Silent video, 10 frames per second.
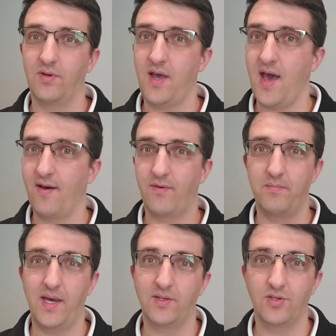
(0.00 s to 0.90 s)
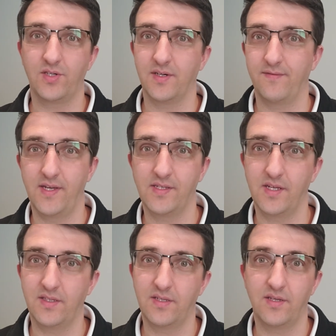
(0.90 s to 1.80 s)
have a mandatory
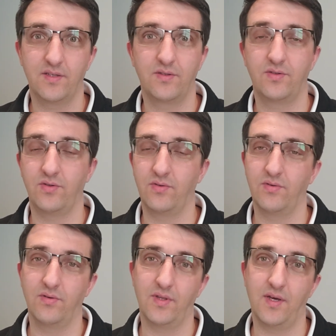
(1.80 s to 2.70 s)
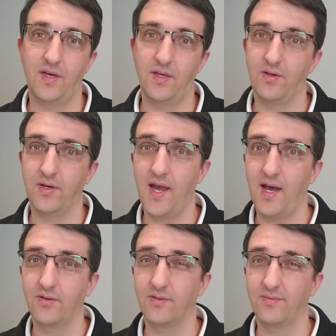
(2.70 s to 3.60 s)
visit to your
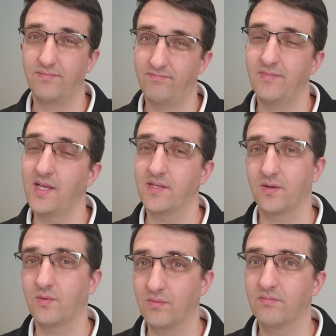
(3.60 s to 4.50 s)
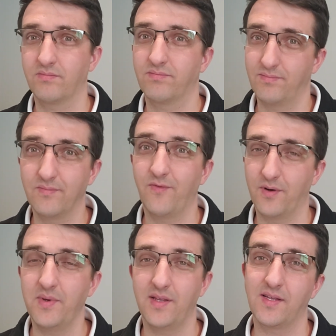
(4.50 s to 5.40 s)
house, for
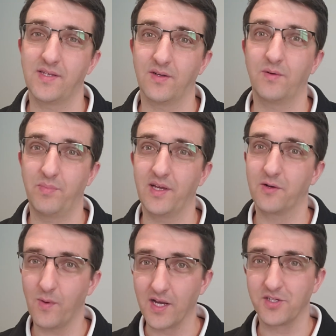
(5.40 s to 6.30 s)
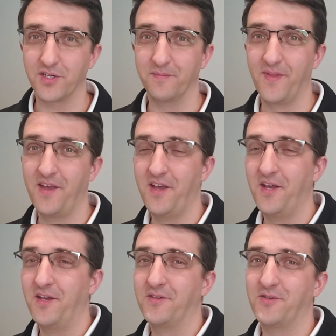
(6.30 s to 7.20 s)
me, that's a big question.
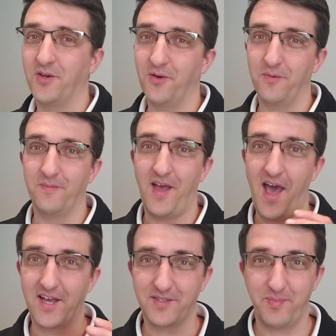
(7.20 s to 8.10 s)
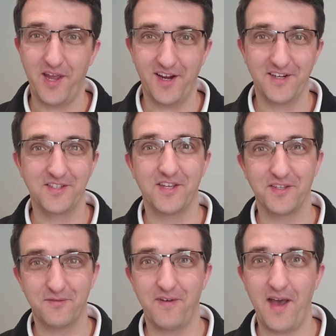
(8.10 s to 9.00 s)
So as parents,
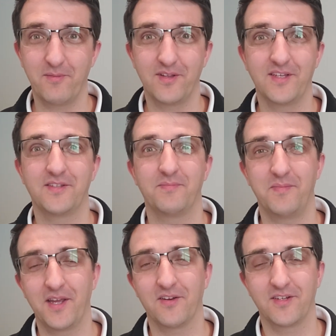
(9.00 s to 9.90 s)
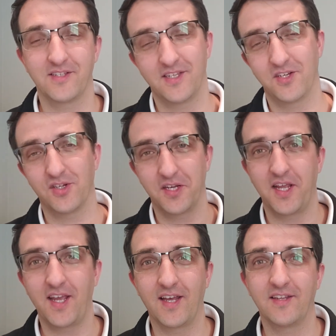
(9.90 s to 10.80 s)
as families, make your decision
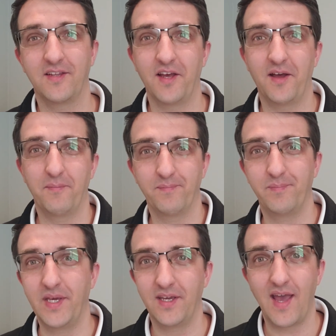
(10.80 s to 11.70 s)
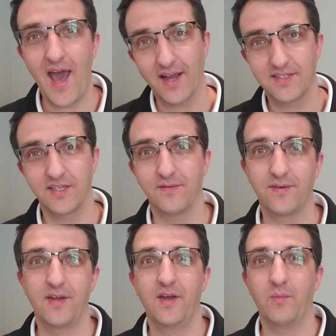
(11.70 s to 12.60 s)
and be active
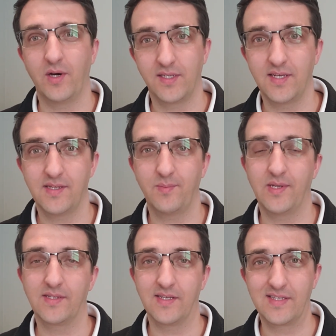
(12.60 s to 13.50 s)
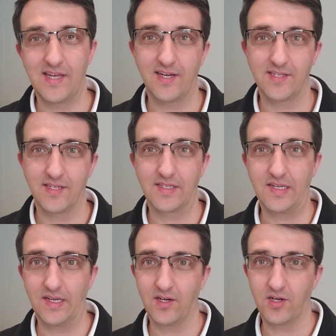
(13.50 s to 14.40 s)
participants and citizens
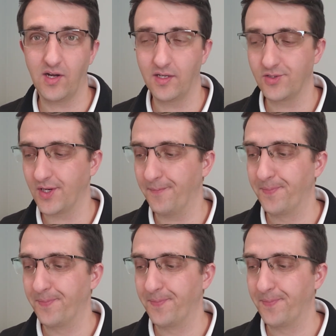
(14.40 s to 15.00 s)
in our country.